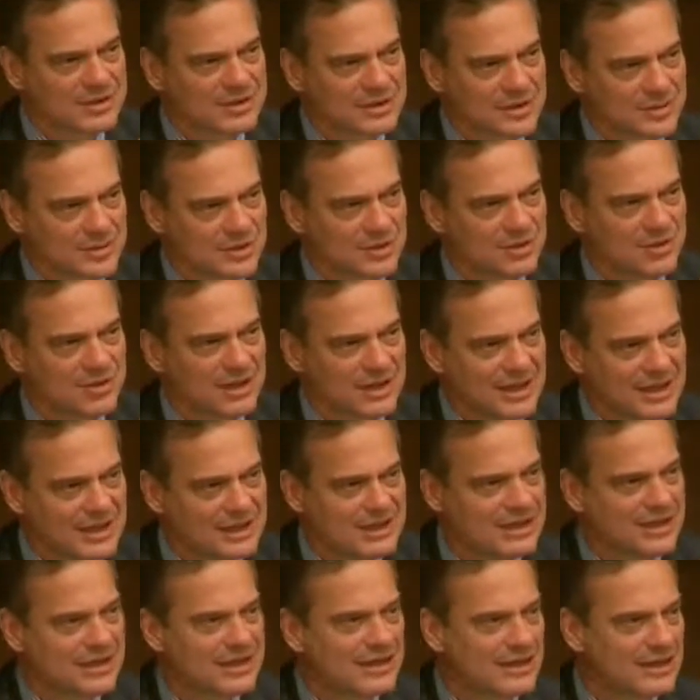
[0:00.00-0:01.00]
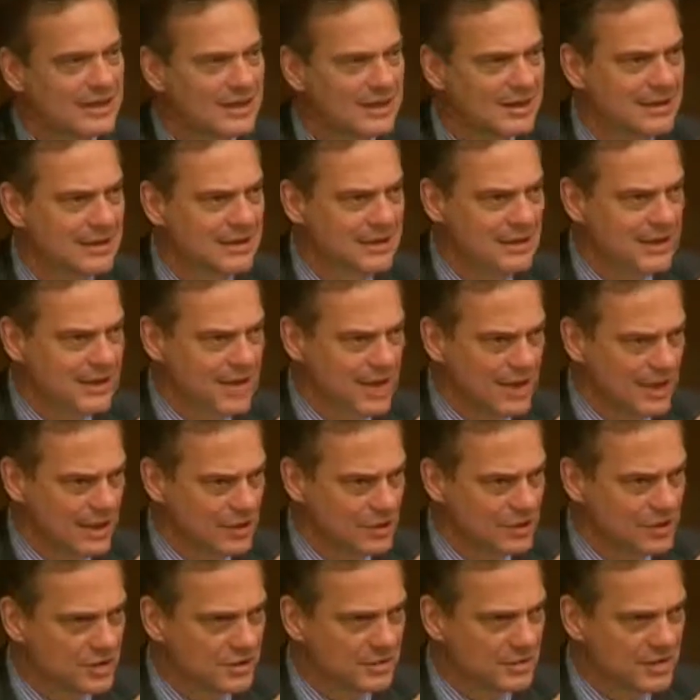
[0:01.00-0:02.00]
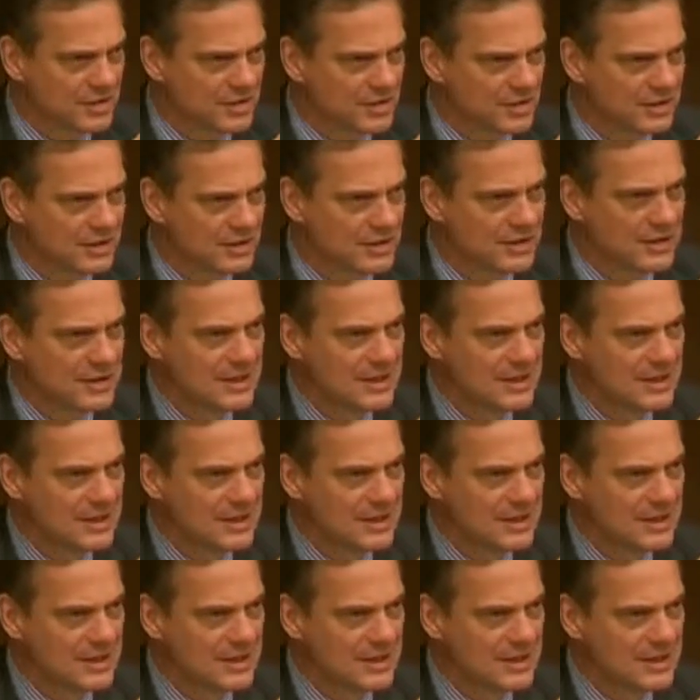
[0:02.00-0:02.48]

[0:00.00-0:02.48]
say, between Italy and Germany,